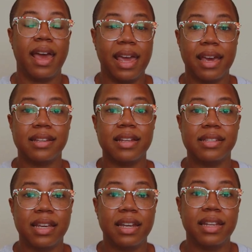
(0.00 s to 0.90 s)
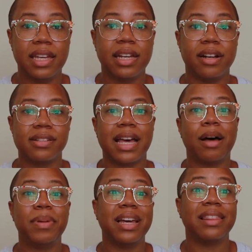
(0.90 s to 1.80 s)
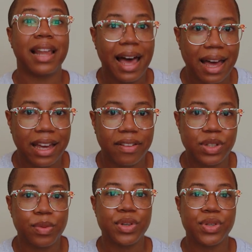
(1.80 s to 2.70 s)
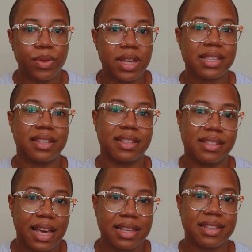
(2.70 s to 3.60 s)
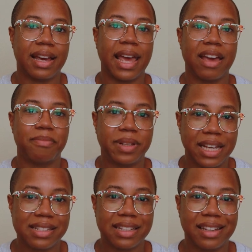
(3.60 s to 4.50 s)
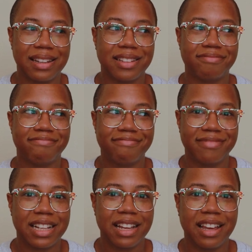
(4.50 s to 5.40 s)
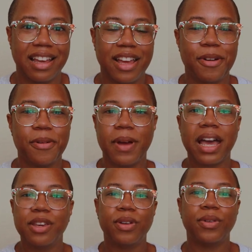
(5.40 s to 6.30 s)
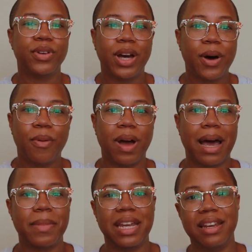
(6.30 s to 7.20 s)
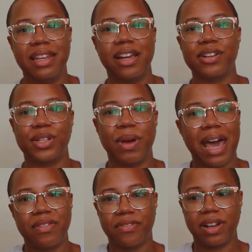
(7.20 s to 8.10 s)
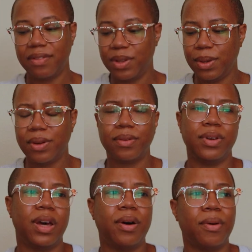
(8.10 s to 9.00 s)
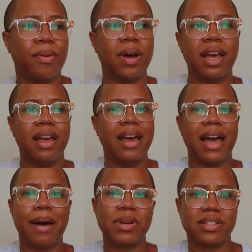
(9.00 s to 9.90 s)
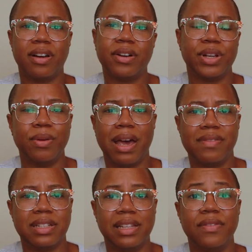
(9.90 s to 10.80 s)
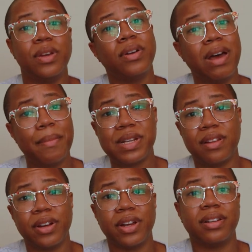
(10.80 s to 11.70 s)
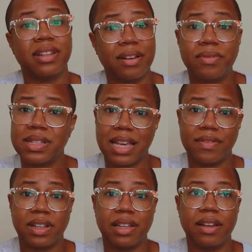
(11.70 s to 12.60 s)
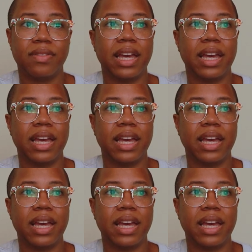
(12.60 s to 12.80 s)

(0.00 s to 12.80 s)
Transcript: And in 10 years, I'll be alive to enjoy the success that I have planted. You don't know how many years you have in front of you. You don't know how much longer you have to live. You don't know how much longer your loved ones have to live.